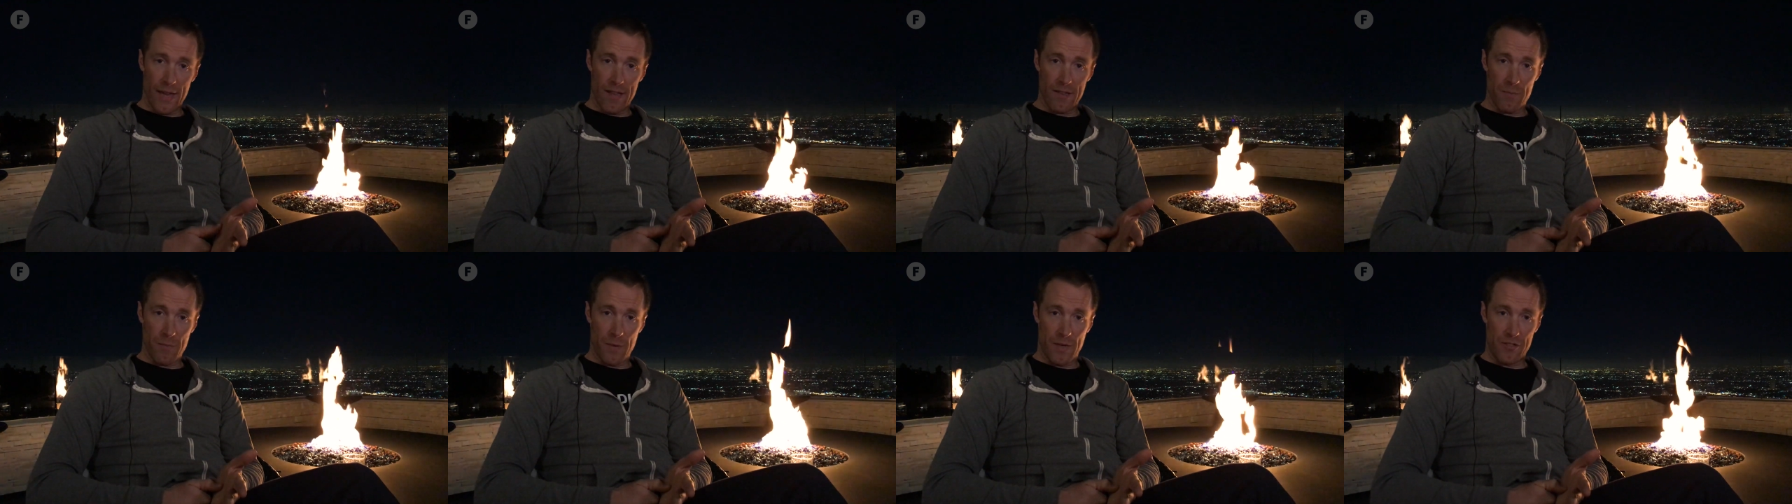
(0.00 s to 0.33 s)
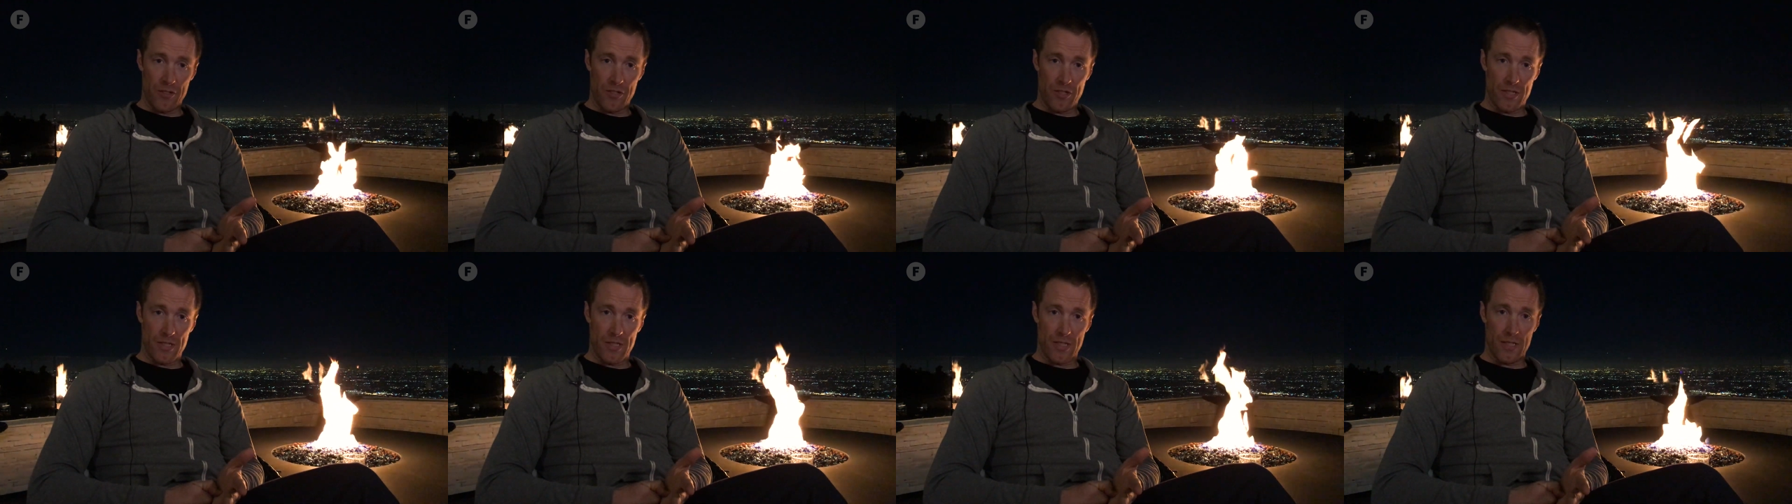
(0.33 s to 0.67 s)
as
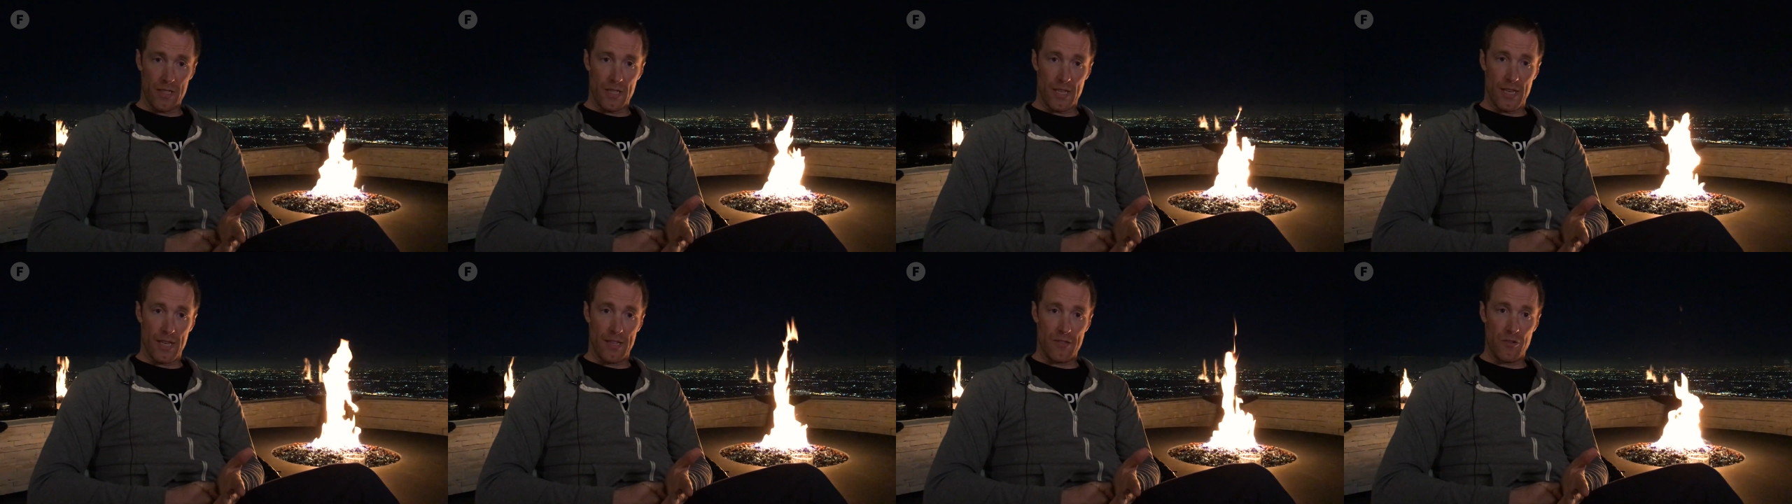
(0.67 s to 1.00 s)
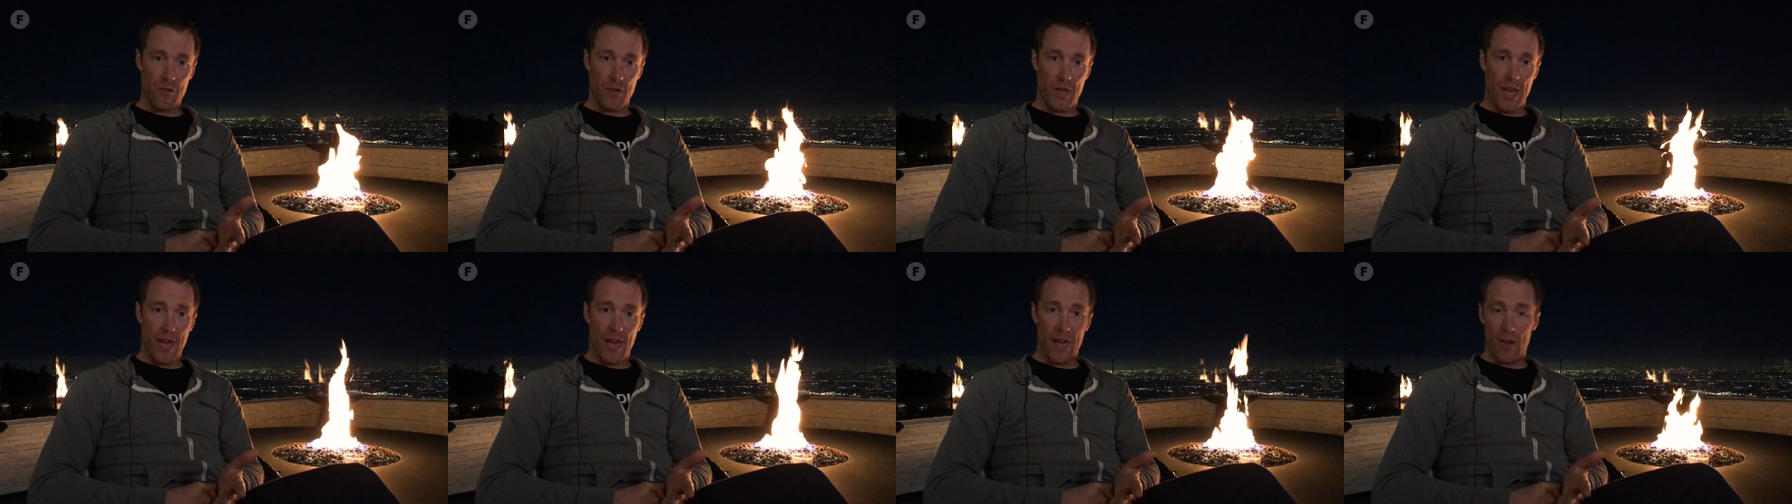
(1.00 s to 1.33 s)
much as
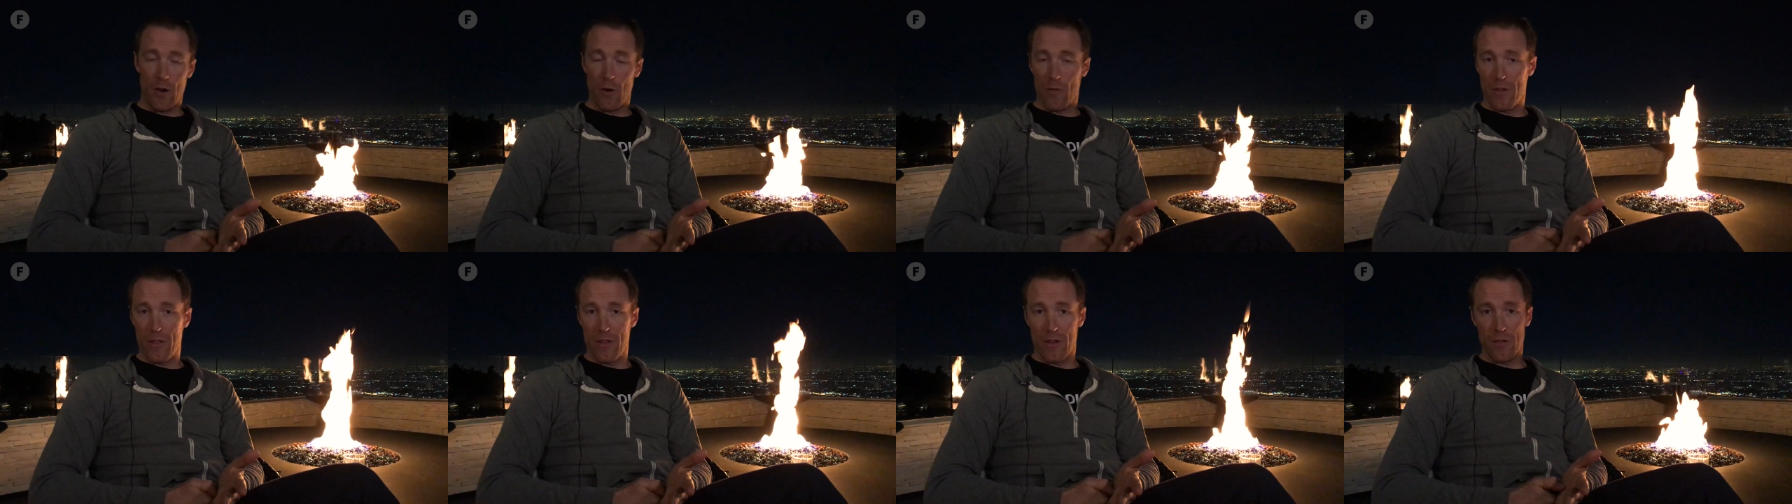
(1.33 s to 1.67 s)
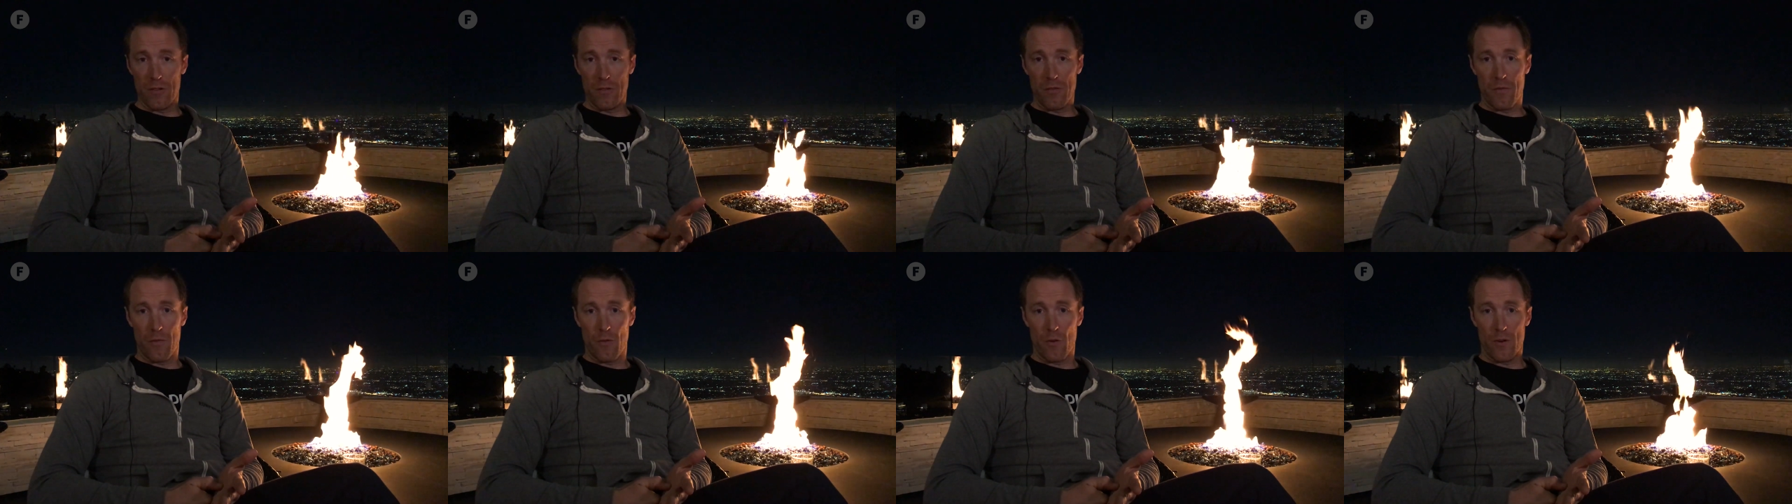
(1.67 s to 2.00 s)
you can over
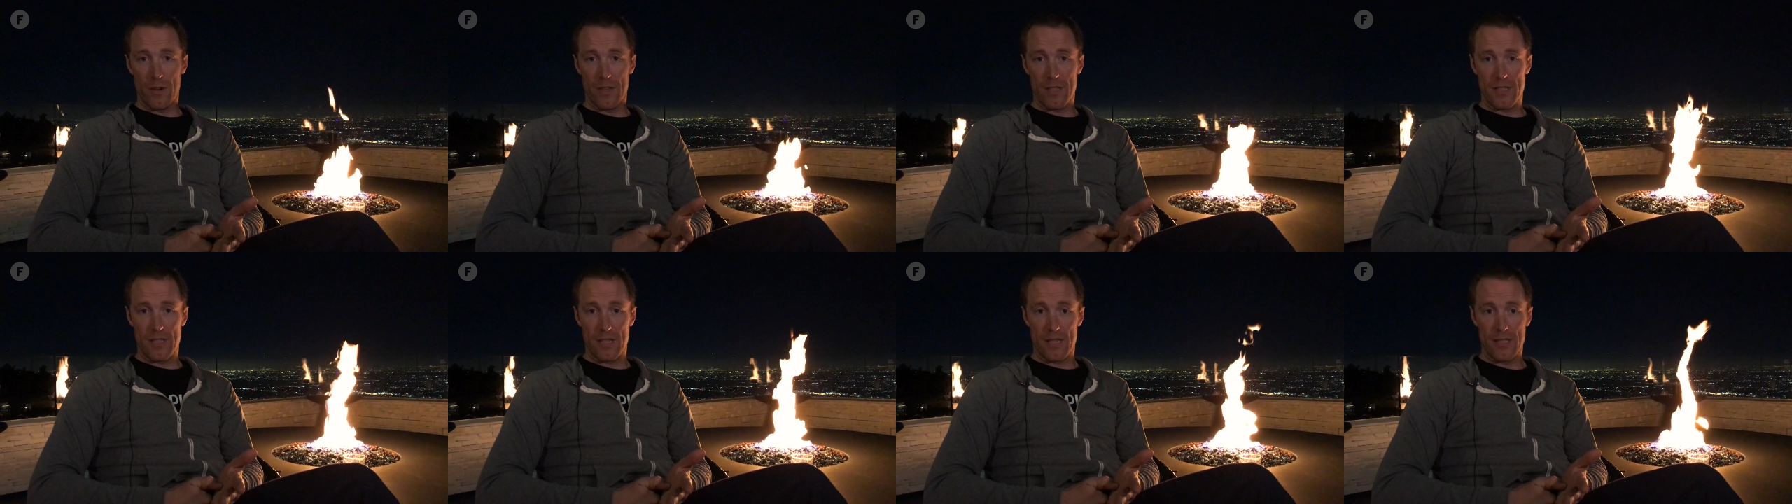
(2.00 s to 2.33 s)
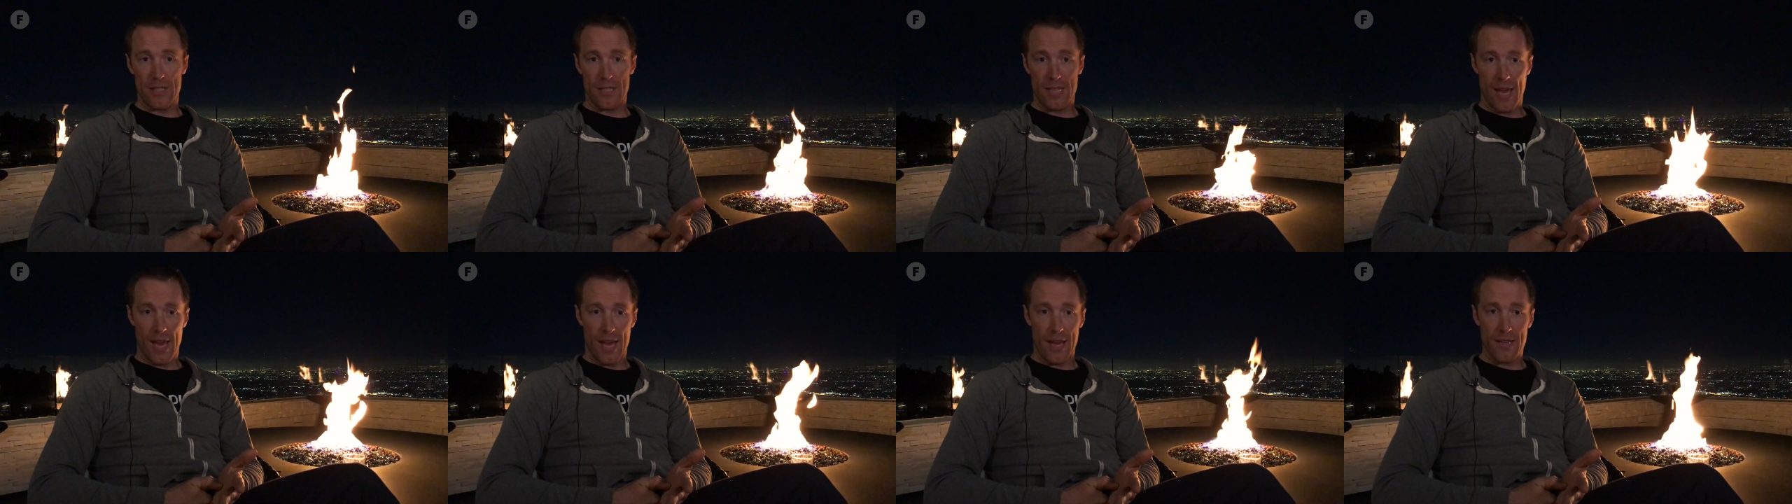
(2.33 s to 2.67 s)
those 4 to
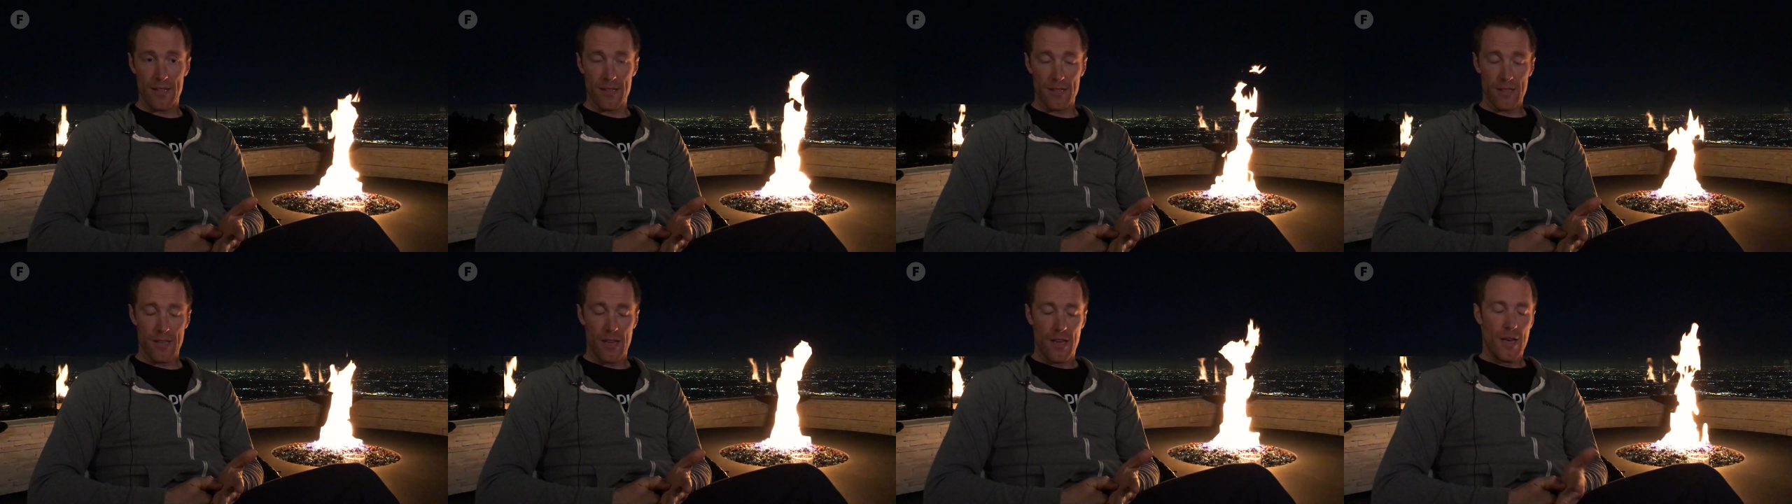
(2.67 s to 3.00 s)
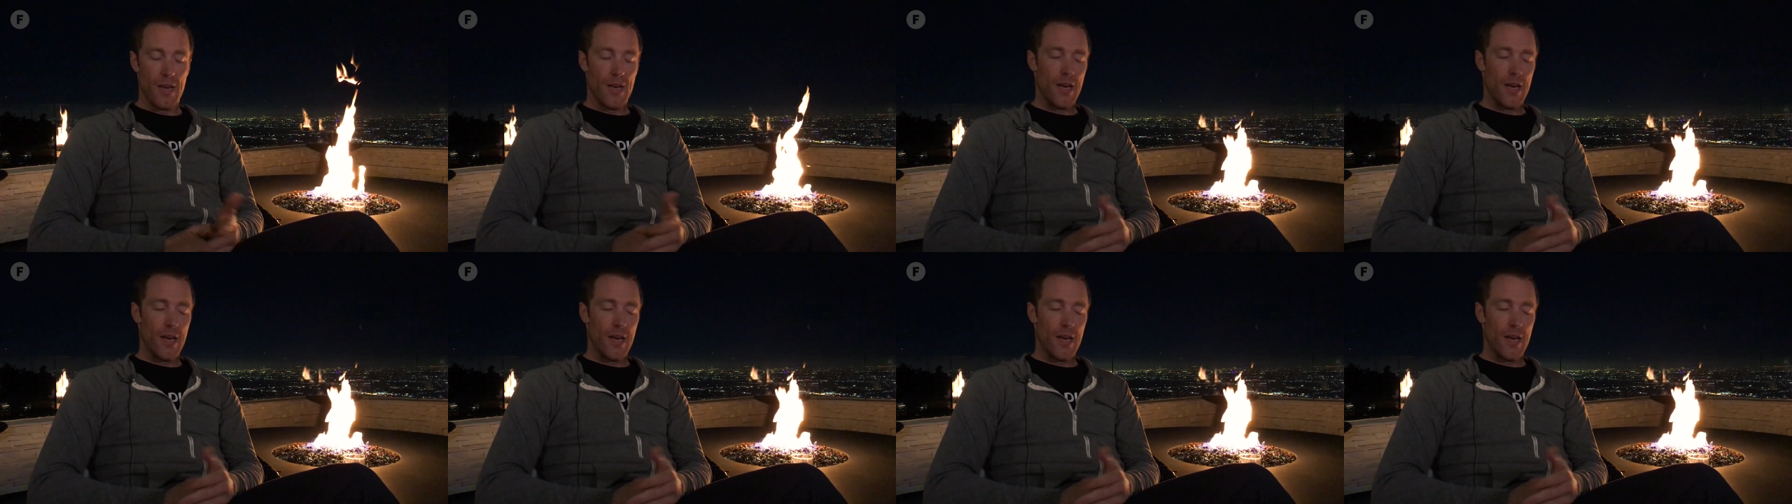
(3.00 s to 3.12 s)
6 days